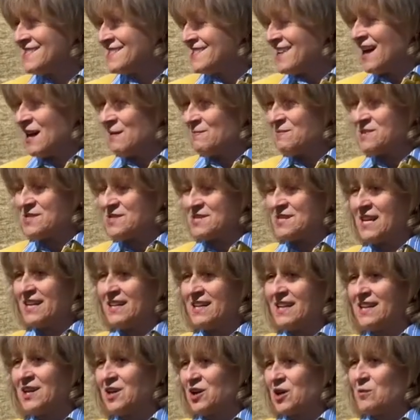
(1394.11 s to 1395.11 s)
I'm
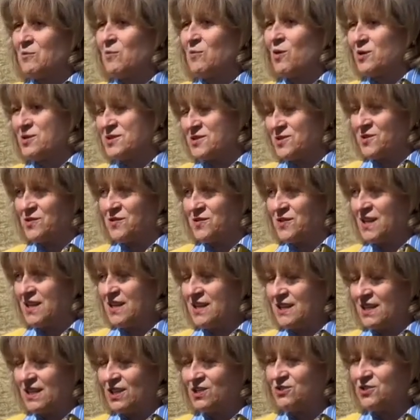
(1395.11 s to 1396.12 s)
standing here, I'm also thinking